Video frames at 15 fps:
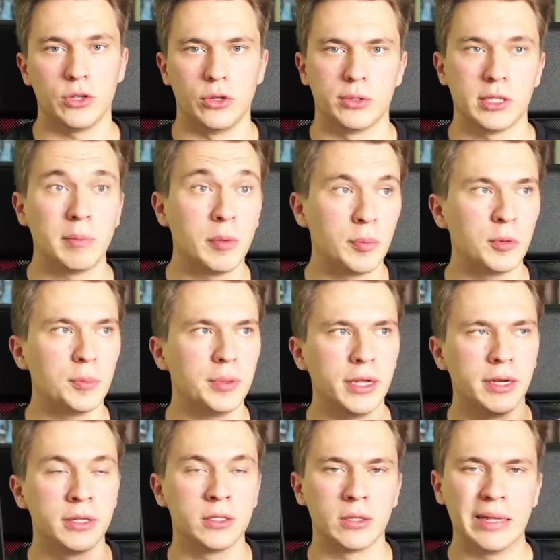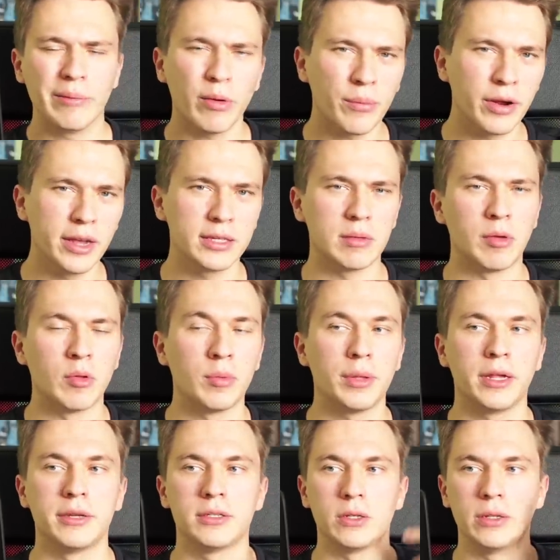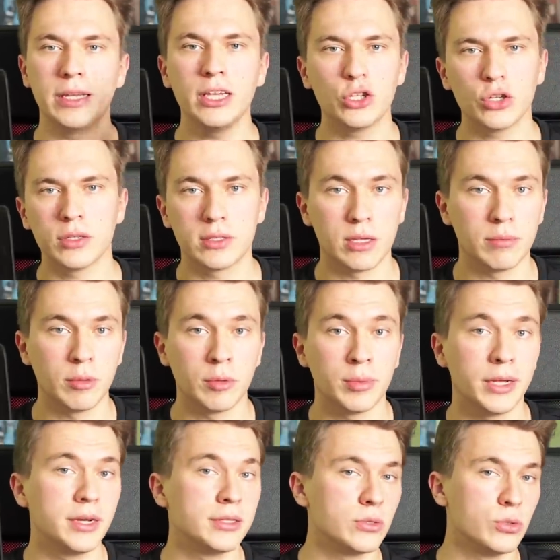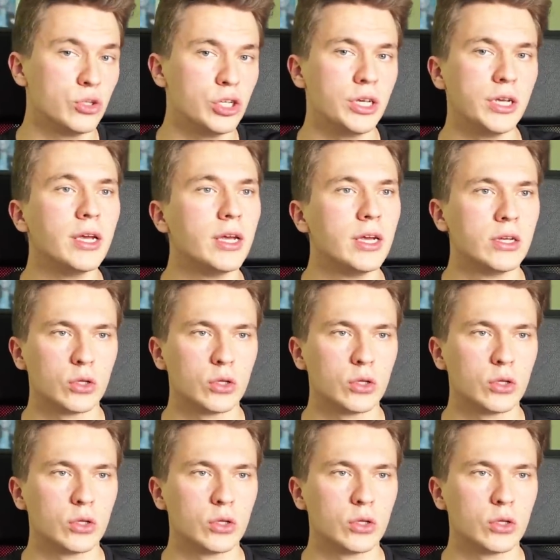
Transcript: You know, some people played until Limit Break, some people played until Legion, some people played until G.